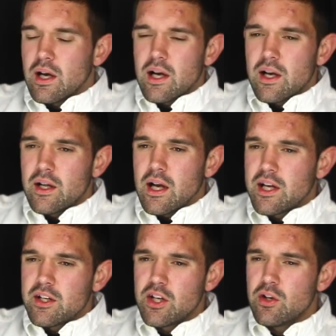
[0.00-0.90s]
Uh, I
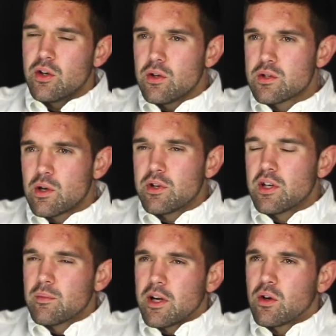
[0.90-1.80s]
continued to use. I went
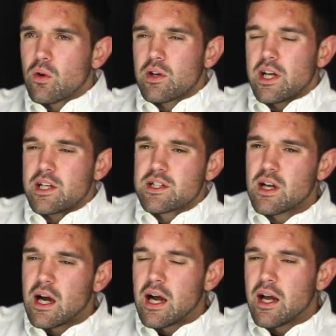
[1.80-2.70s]
to my court dates
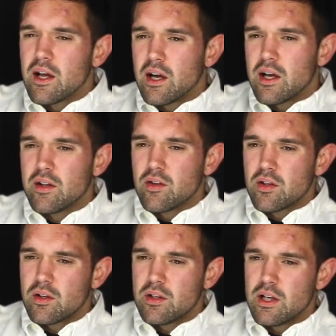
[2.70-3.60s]
high. I
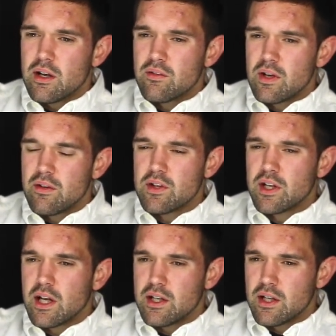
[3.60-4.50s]
did every,
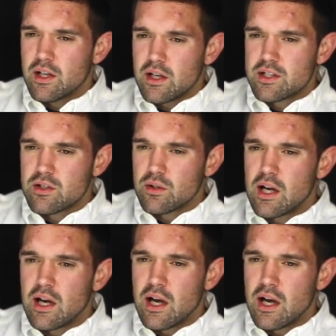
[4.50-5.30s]
everything I did, I still got